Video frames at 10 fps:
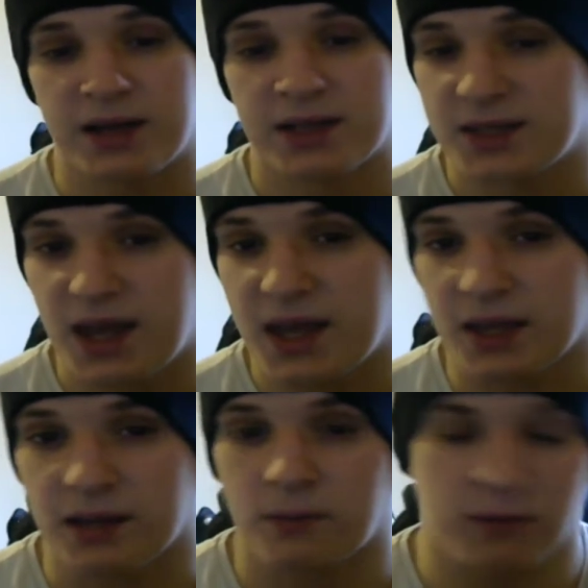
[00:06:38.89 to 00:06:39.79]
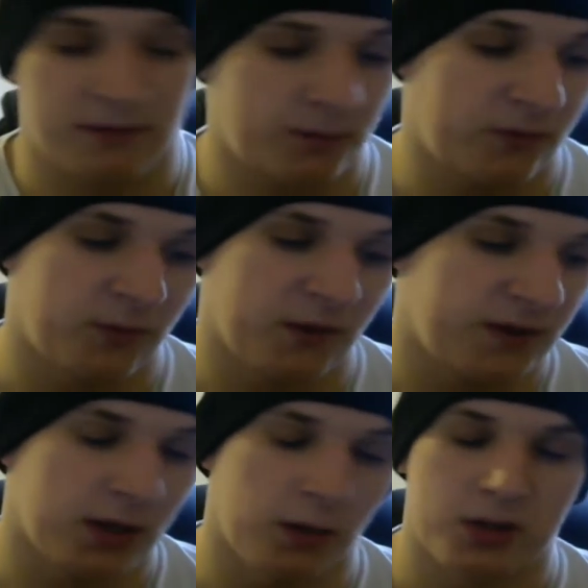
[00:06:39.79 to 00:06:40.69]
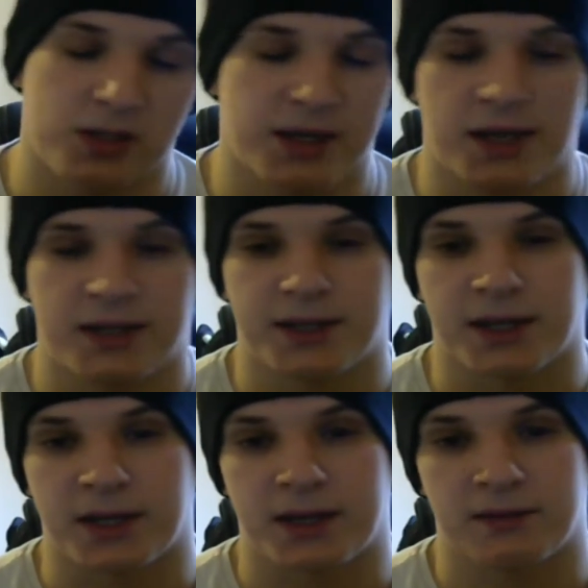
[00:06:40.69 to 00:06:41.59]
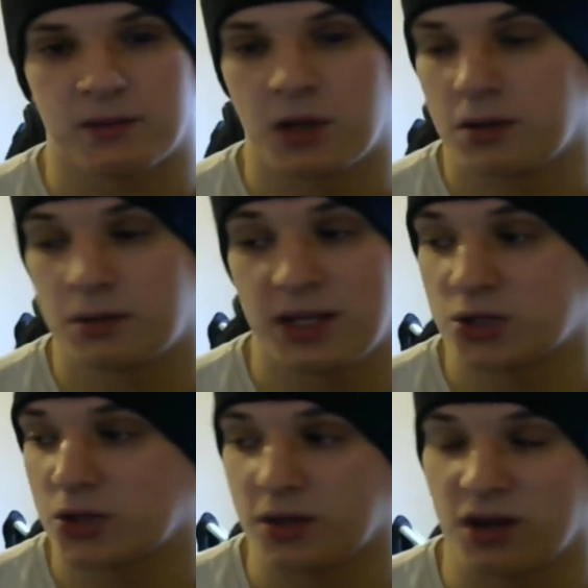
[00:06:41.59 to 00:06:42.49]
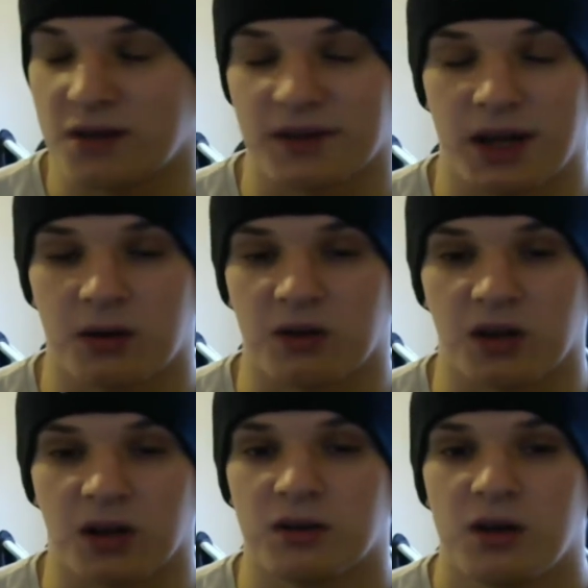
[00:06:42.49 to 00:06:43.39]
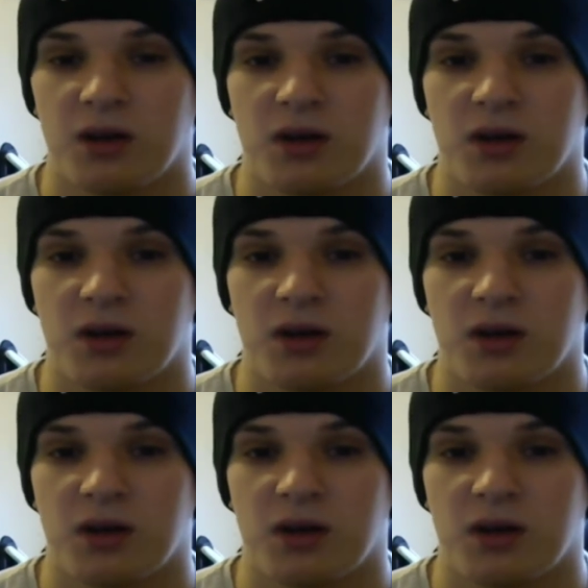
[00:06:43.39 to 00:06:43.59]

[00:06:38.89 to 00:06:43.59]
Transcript: Like today with my video, I started editing it literally not even an hour ago,